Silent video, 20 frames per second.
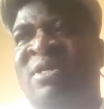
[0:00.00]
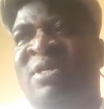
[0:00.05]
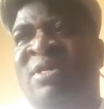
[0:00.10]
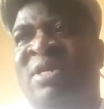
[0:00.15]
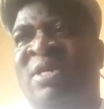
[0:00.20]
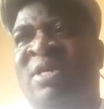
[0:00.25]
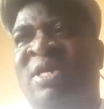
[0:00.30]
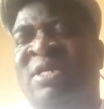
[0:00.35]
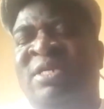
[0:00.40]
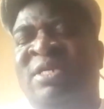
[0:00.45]

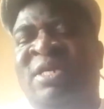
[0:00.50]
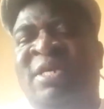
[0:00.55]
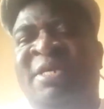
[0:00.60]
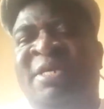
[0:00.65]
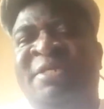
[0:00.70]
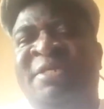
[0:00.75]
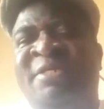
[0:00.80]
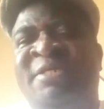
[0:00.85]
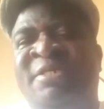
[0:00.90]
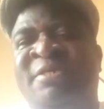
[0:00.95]
And
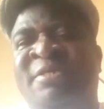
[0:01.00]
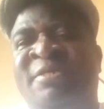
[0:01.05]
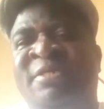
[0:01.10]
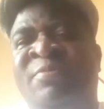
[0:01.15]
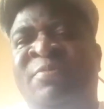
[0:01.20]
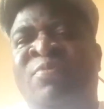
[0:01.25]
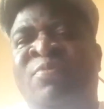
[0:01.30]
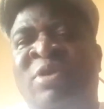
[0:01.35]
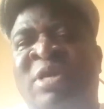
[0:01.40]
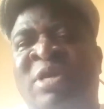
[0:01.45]
the
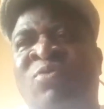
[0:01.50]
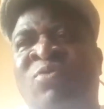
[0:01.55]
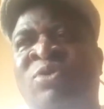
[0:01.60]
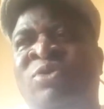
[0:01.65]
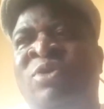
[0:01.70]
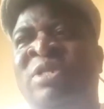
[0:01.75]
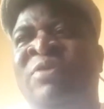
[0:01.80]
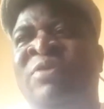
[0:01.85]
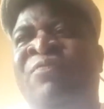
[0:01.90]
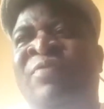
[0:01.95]
program was
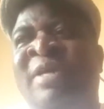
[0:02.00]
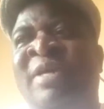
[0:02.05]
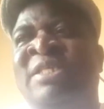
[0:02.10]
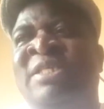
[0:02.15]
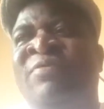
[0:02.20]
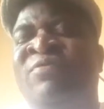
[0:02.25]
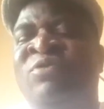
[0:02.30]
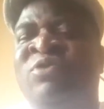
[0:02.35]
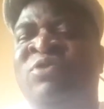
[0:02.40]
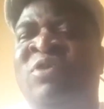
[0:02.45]
on effective
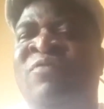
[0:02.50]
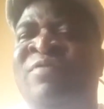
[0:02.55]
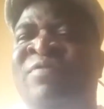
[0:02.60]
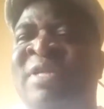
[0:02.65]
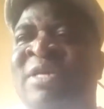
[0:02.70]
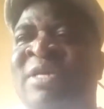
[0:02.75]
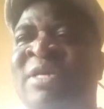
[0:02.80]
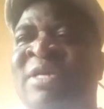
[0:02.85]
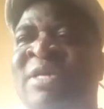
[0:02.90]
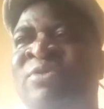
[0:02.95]
use of
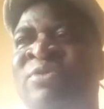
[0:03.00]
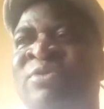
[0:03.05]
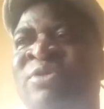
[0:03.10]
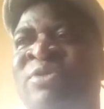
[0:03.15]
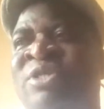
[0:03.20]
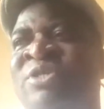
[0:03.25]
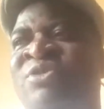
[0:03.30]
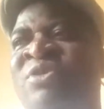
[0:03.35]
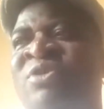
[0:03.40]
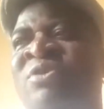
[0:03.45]

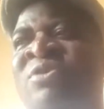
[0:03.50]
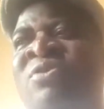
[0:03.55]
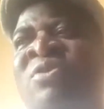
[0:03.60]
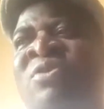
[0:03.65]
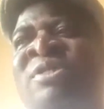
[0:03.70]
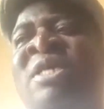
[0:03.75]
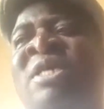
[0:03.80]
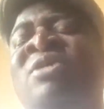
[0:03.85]
negotiation, consensus